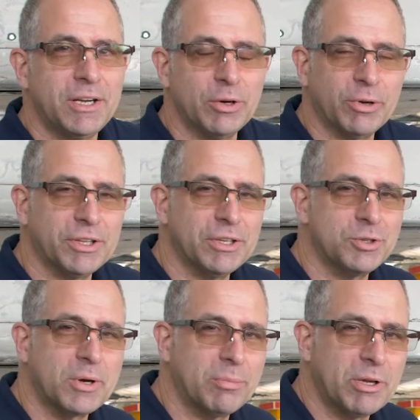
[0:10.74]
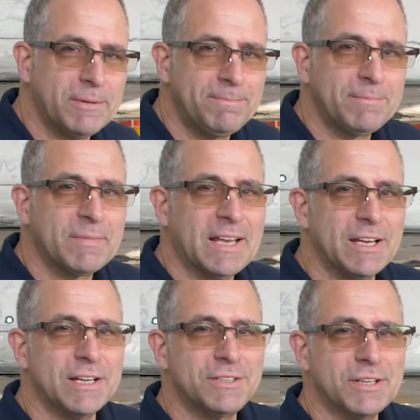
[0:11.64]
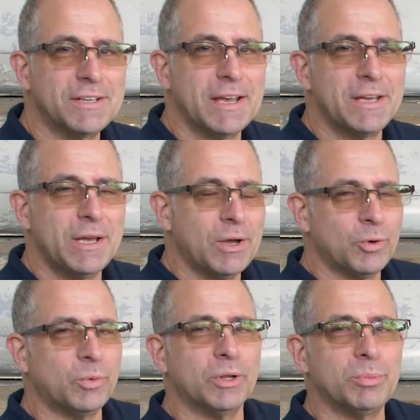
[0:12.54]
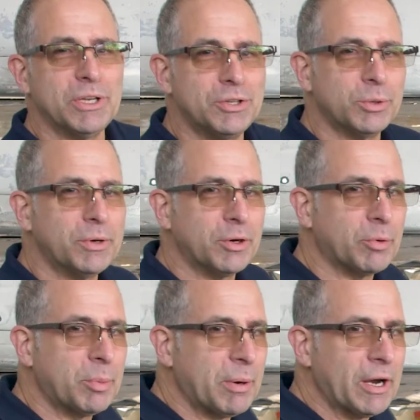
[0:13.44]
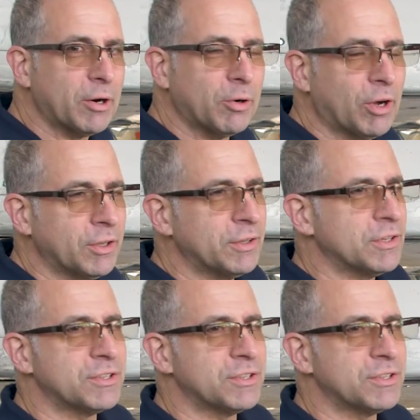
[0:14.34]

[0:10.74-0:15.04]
here on the Intrepid, and today we'll be doing a repair on the